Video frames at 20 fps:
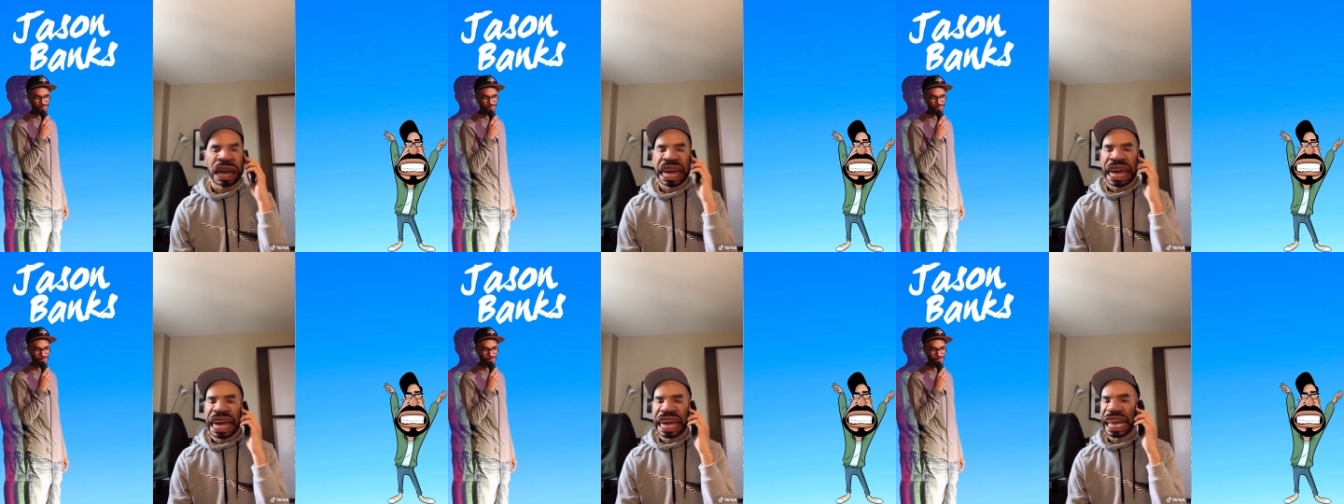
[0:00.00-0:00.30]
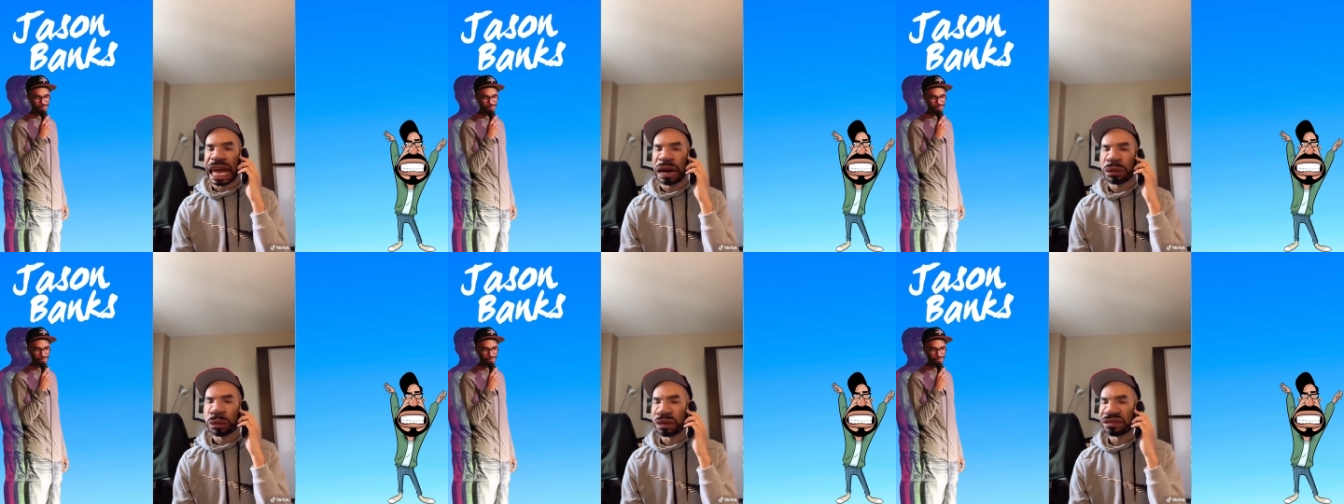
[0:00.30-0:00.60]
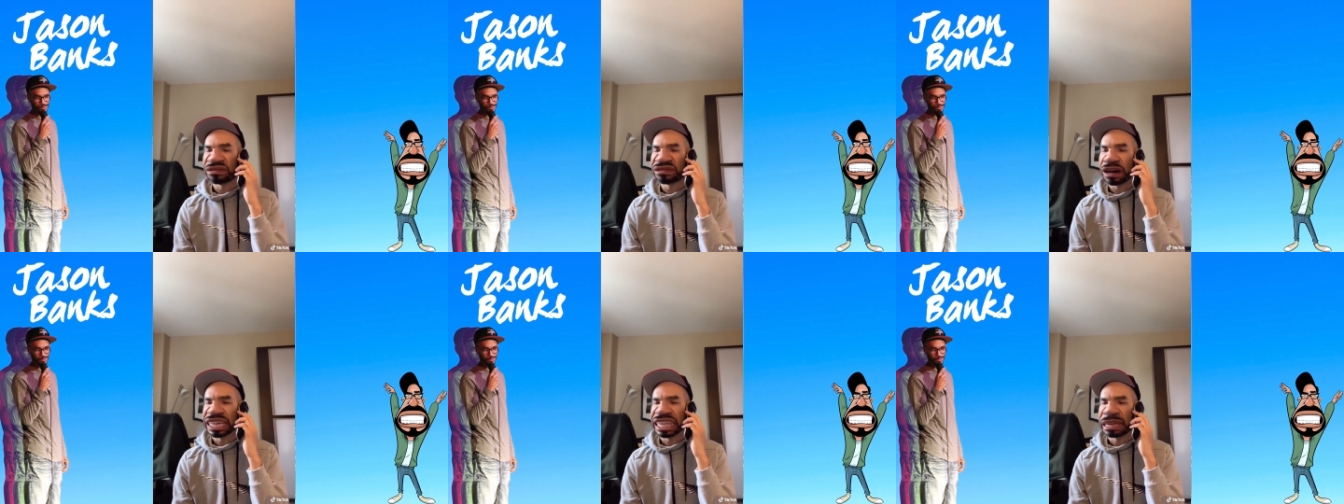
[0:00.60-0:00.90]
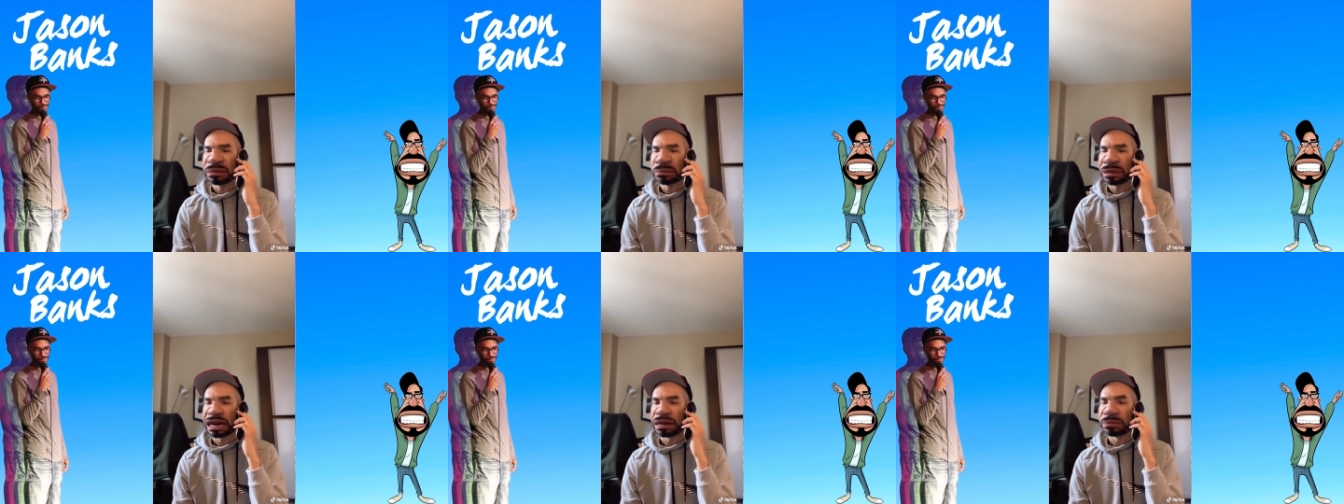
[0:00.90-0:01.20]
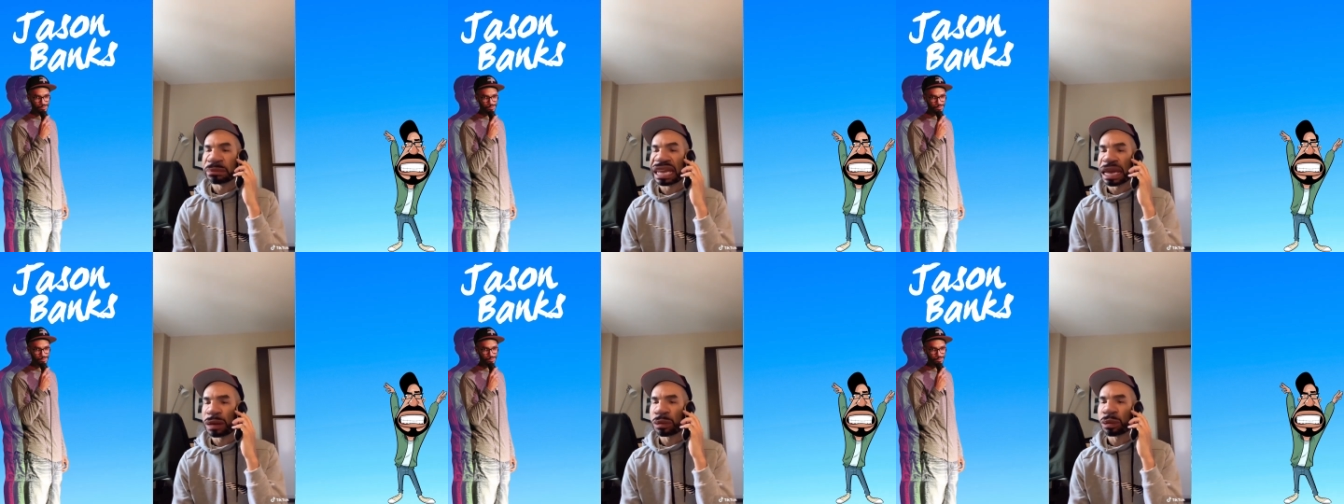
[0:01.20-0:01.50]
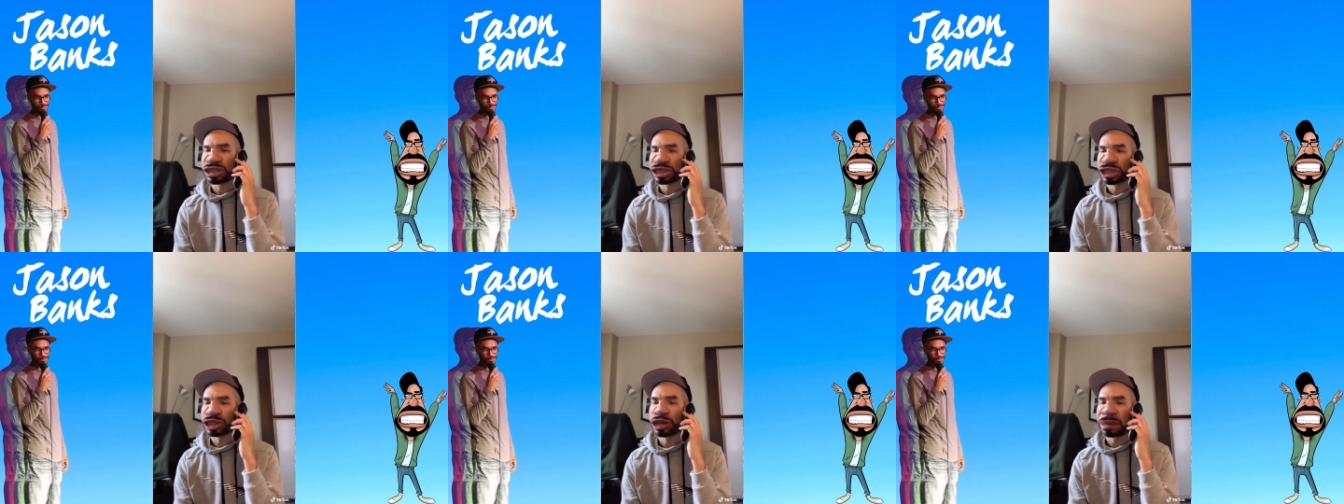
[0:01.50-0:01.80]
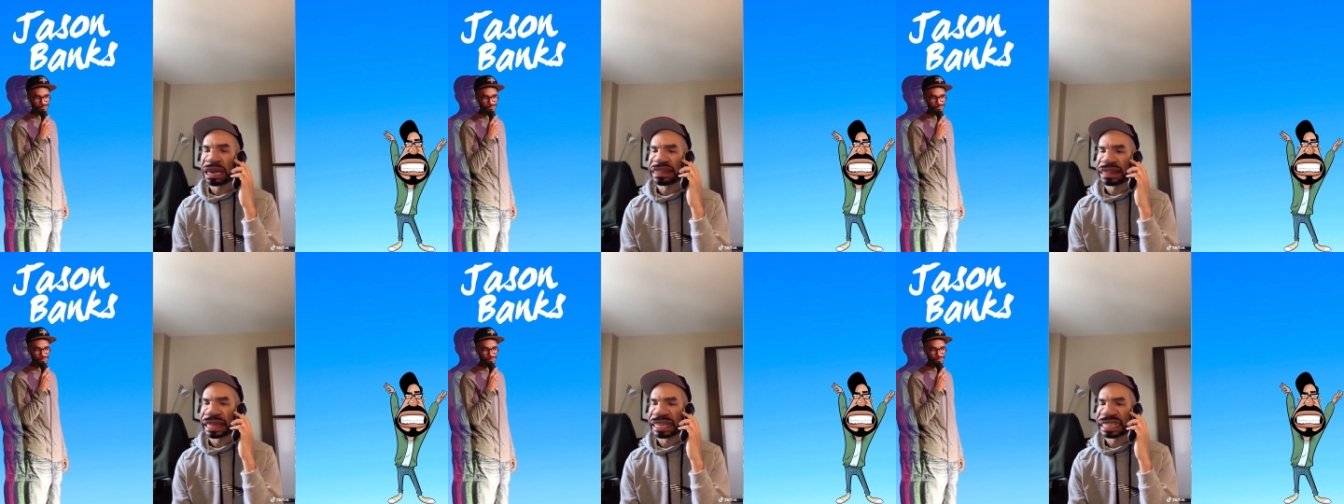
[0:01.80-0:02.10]
and I will f- him up. But I want you to
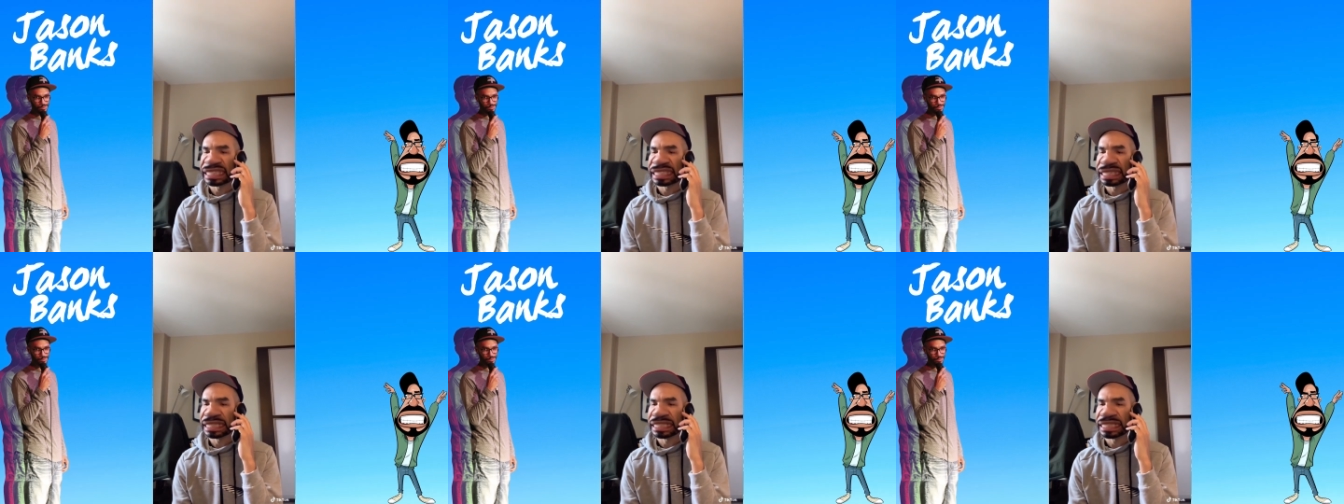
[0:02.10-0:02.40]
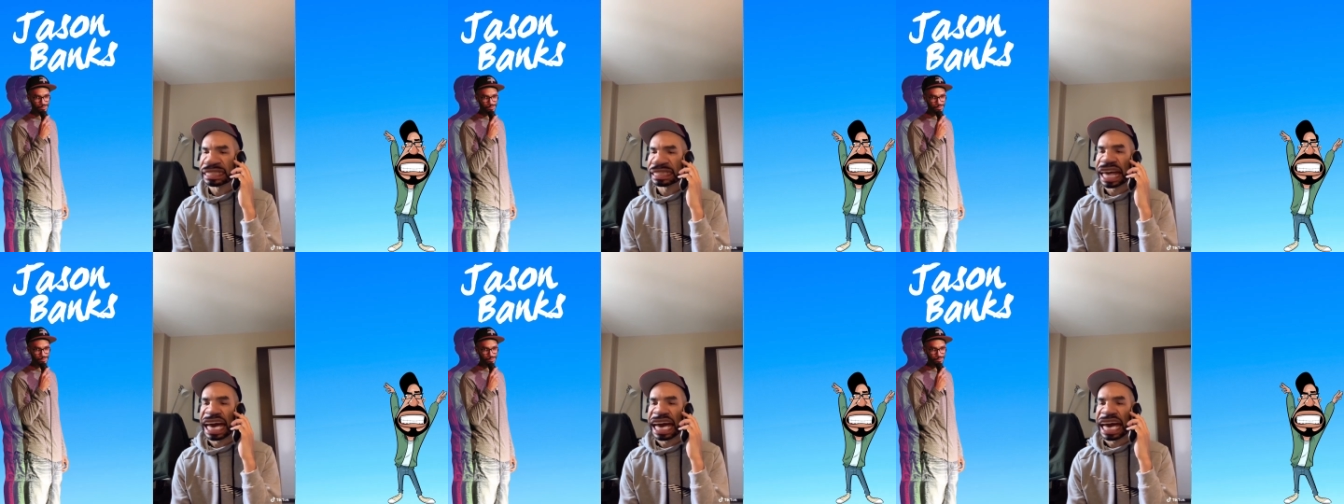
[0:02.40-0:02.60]
make that decision.